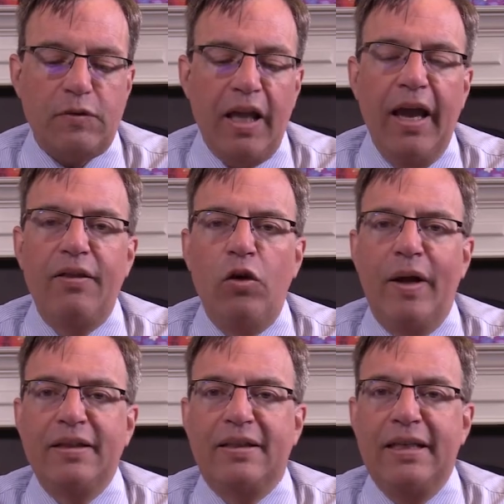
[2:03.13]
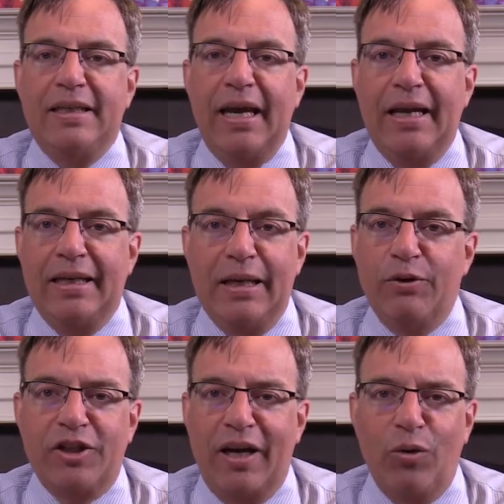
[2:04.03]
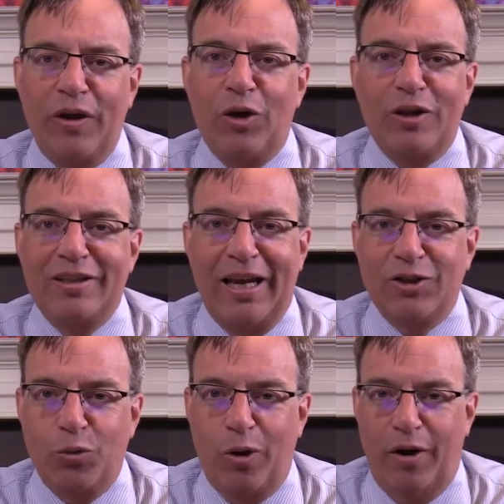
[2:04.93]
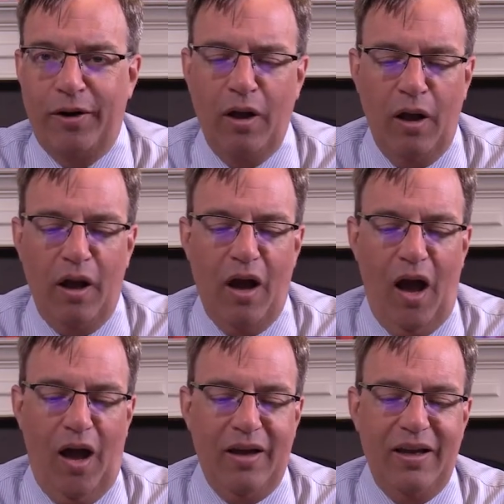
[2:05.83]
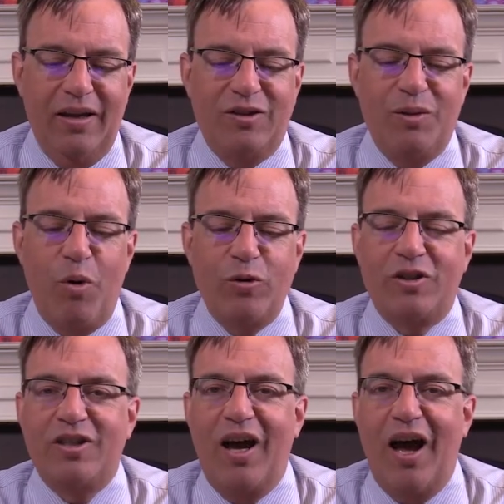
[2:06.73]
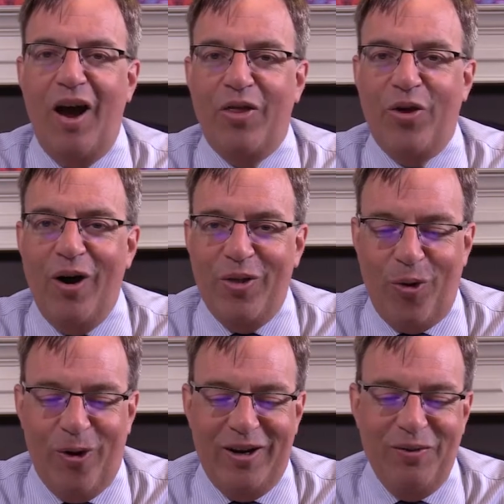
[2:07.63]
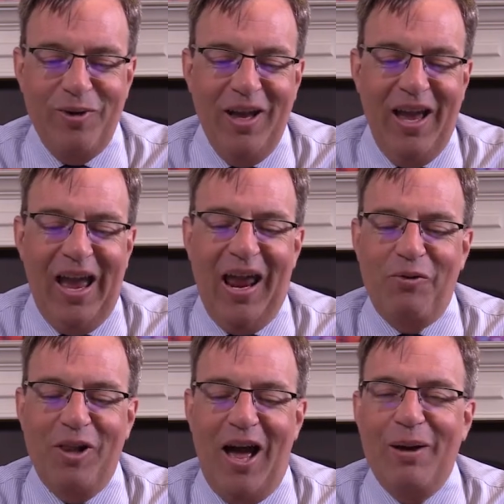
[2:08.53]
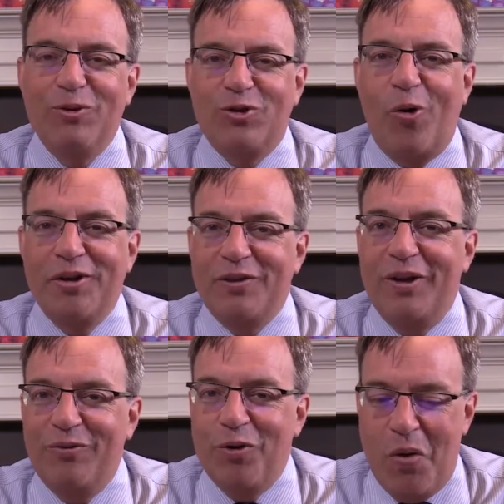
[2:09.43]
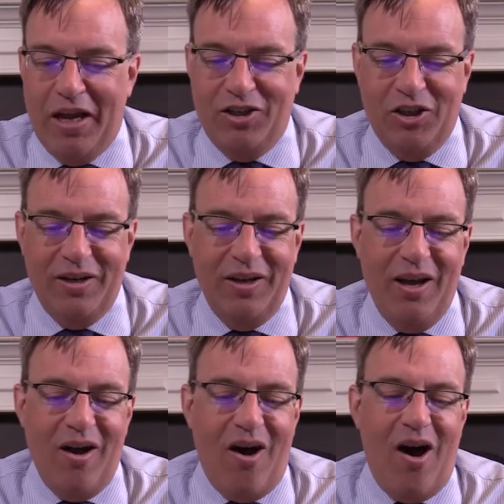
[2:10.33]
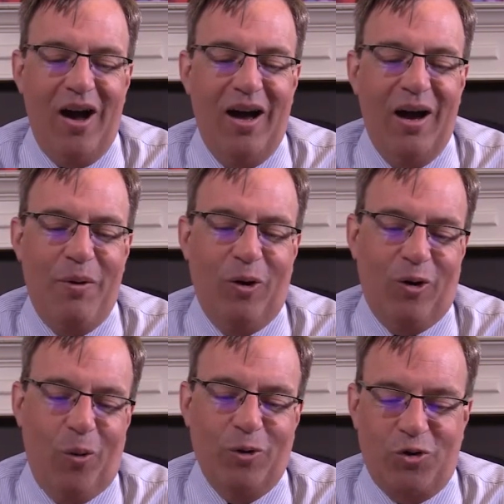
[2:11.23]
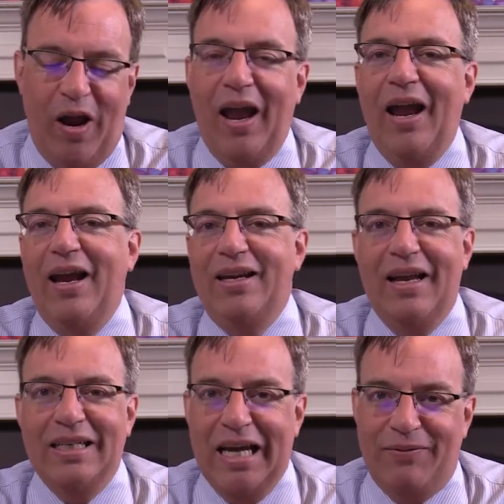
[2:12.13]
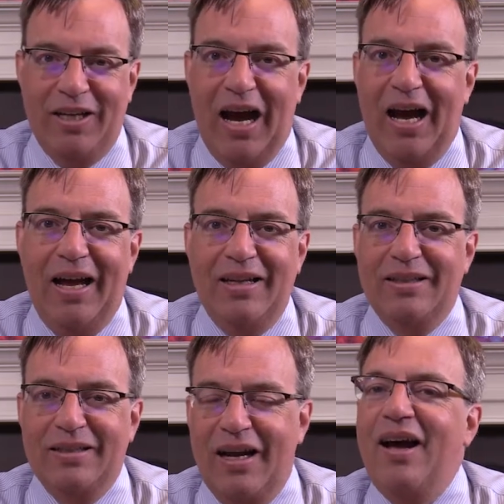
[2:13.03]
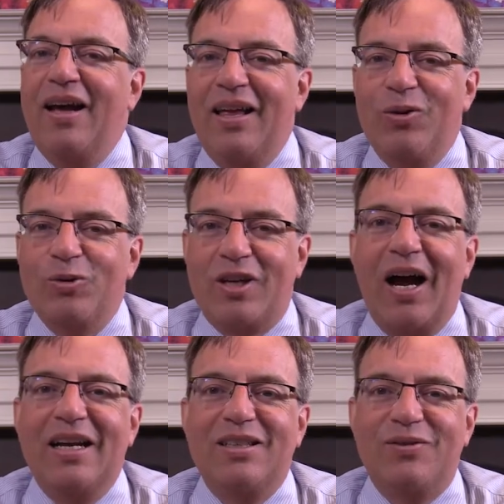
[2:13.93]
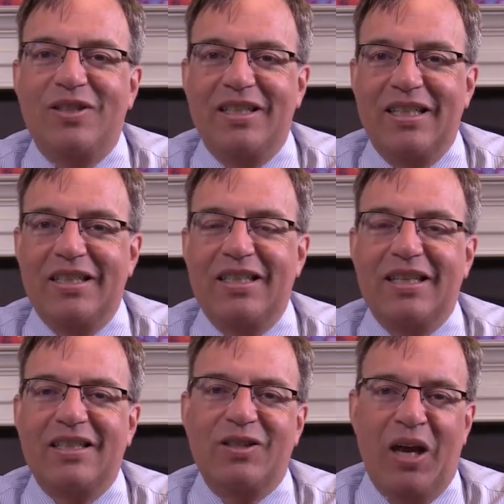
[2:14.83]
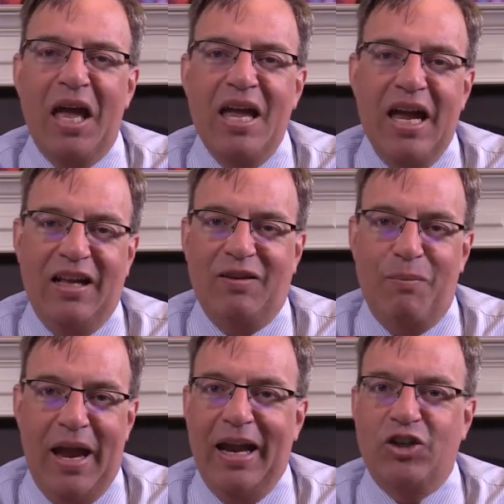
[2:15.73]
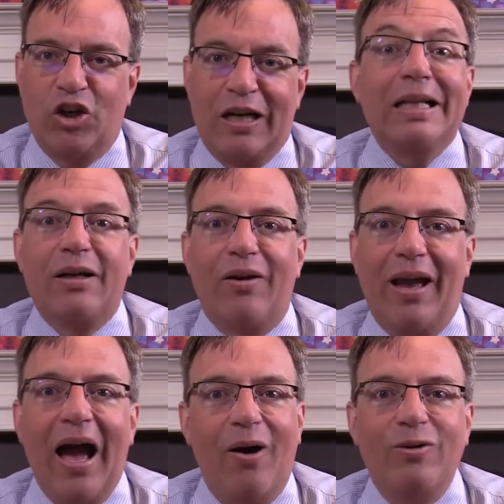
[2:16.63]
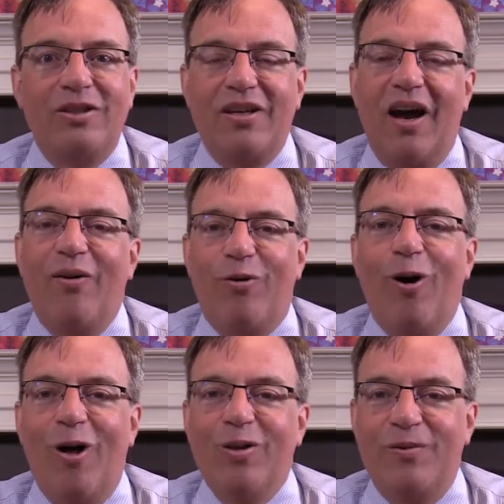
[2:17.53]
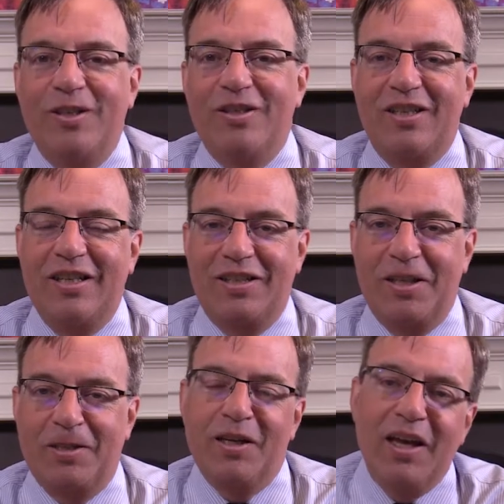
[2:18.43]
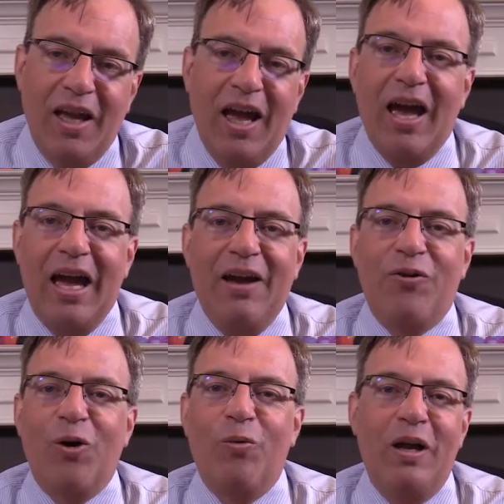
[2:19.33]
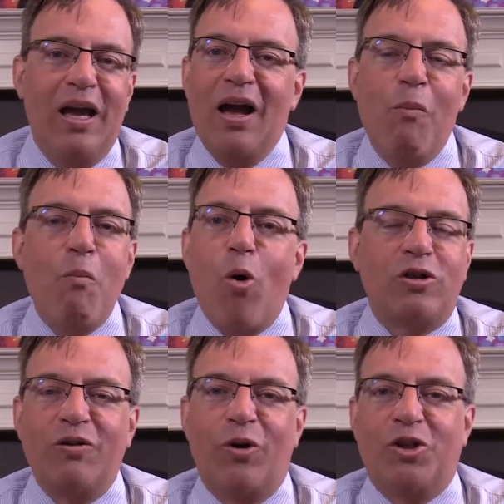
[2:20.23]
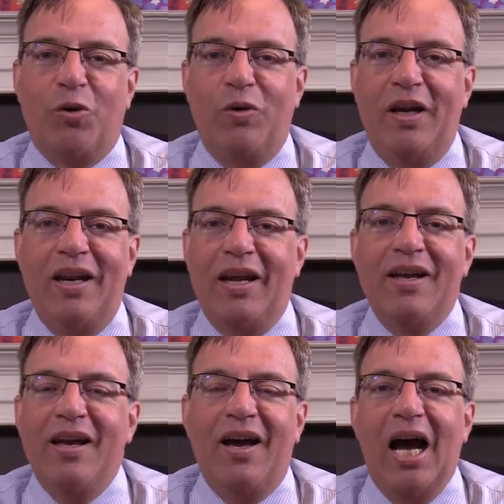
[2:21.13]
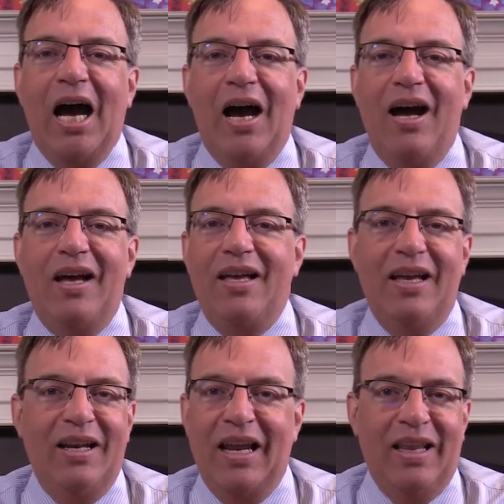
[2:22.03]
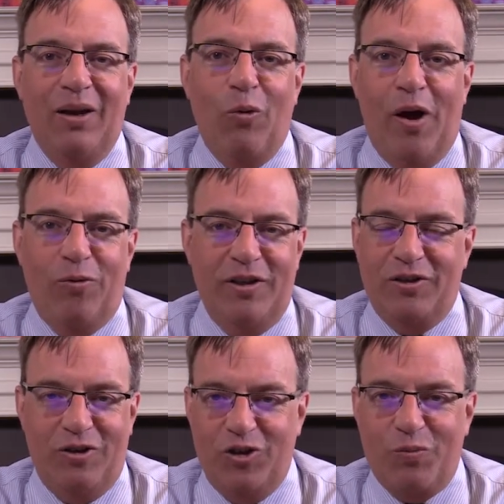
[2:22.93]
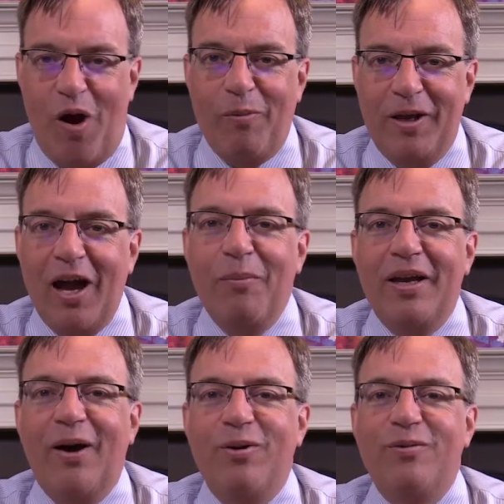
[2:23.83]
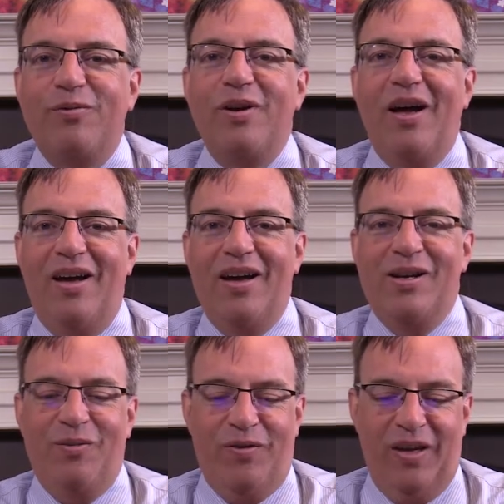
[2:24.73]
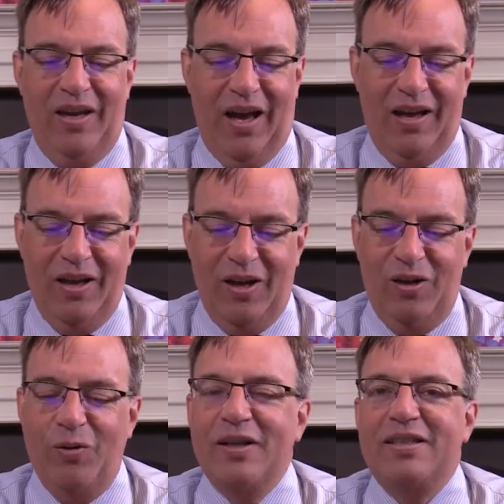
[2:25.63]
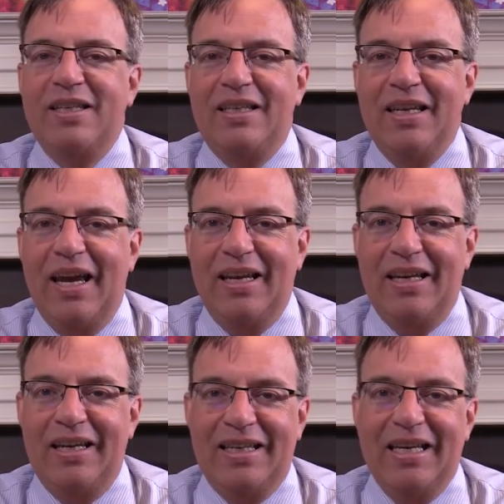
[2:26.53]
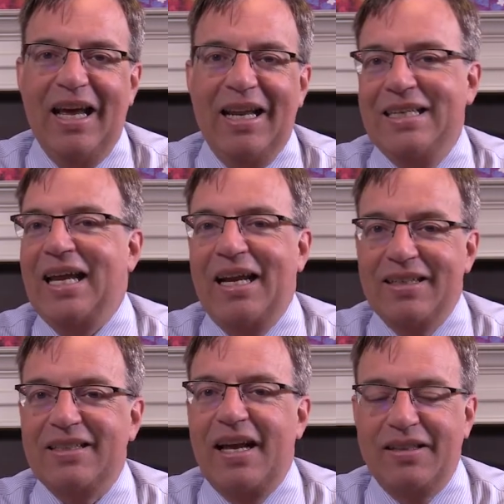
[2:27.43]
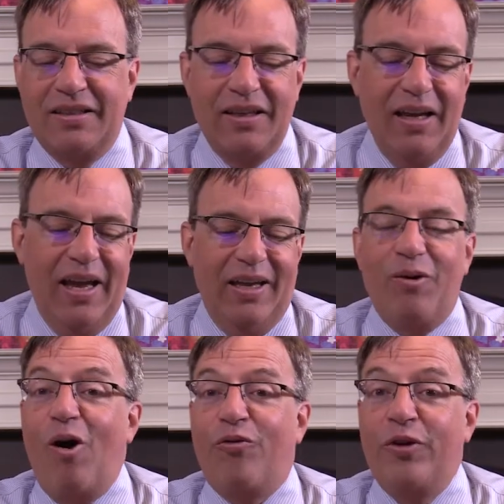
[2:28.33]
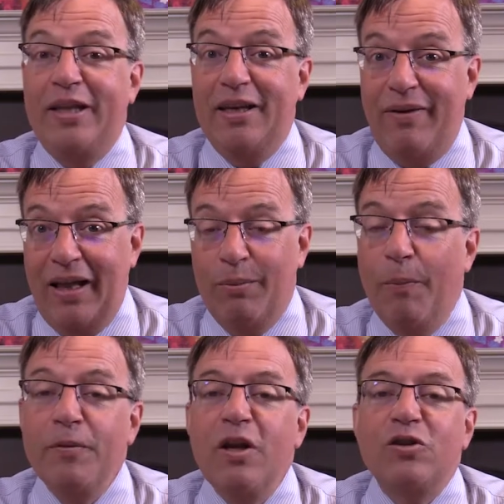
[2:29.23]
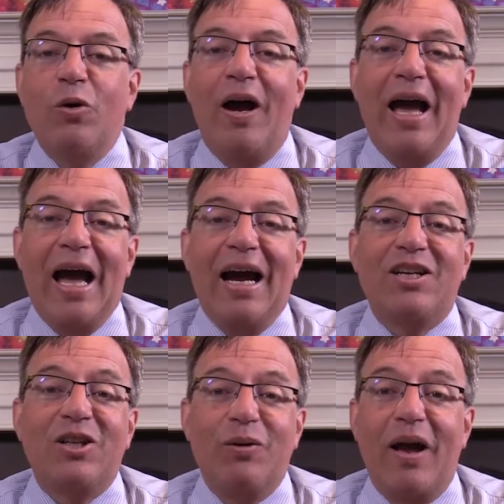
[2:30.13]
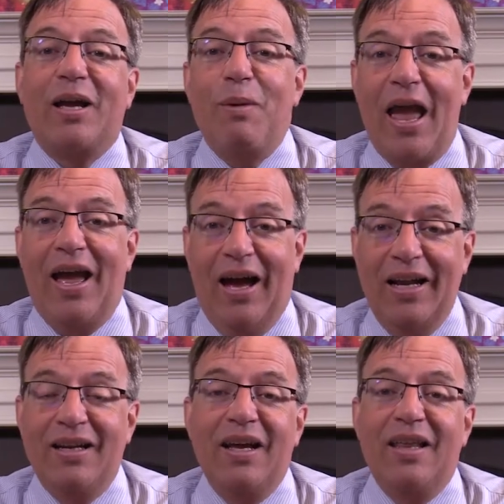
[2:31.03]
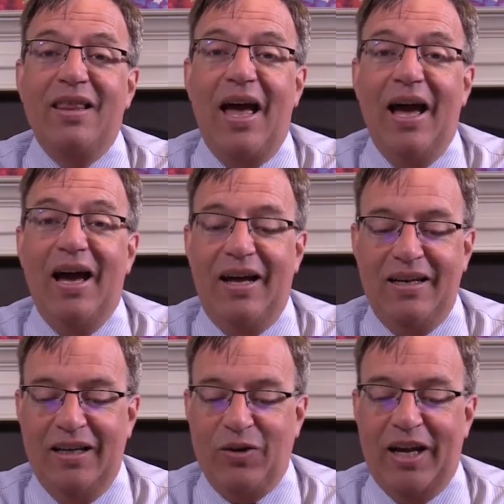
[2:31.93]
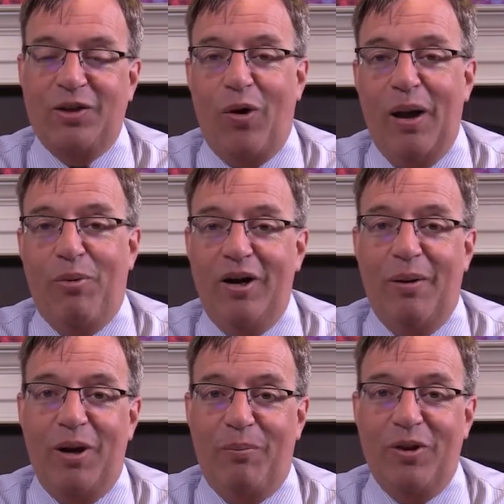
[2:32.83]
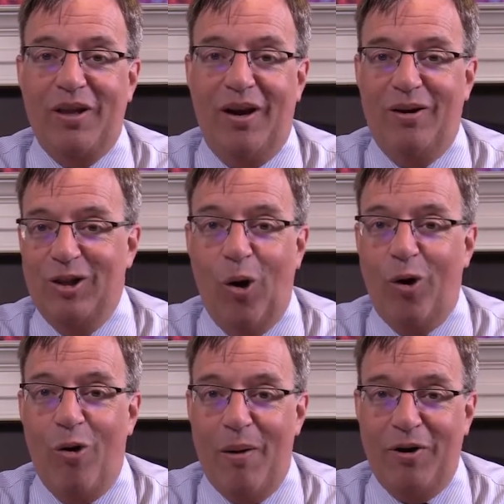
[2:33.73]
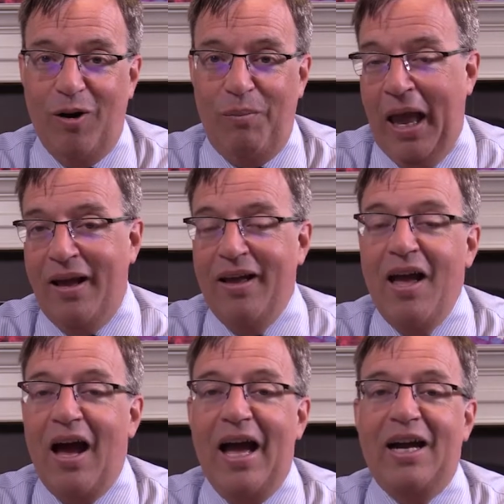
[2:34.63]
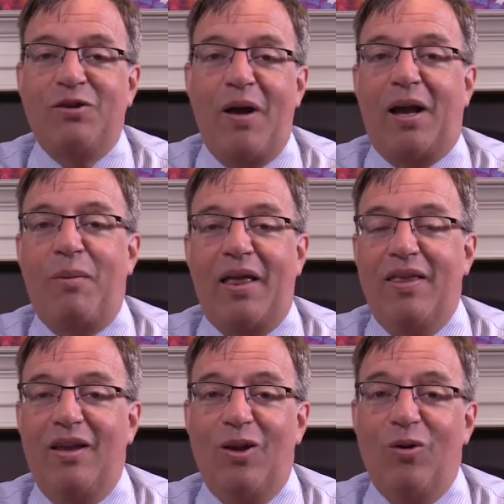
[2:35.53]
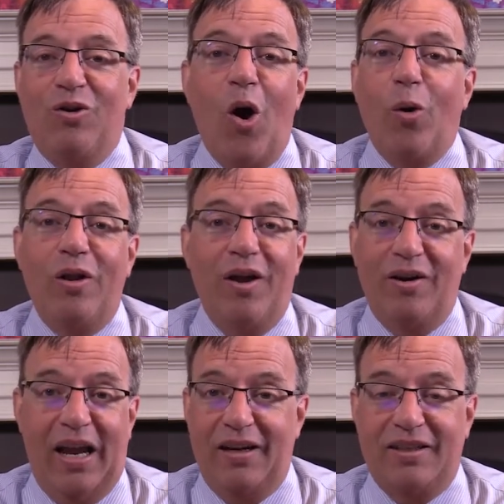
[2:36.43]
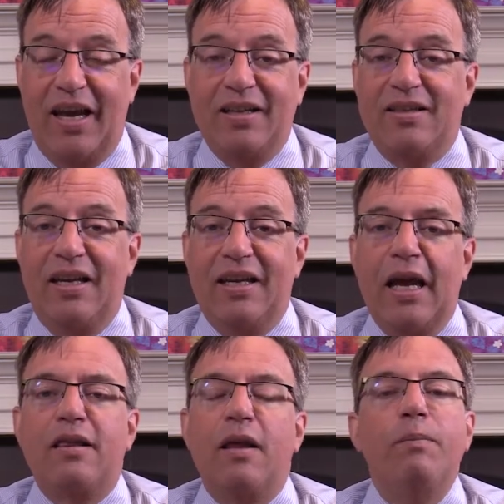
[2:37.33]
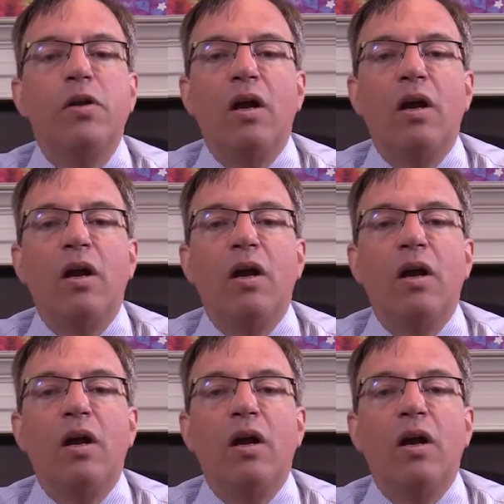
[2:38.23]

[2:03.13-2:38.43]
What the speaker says: And the UNCTAD, which I don't think you can say is a word, is the most authoritative and reliable source of information about global trade and FDI and those kinds of statistics. It's a major clearinghouse for all of these statistics. Most of what you're reading in anything well researched is probably coming out of the UNCTAD data sets. And they're all freely available. So I actually recommend that's actually why I put it up and I put their logo up here big. I actually recommend that you go to their data sets and get them.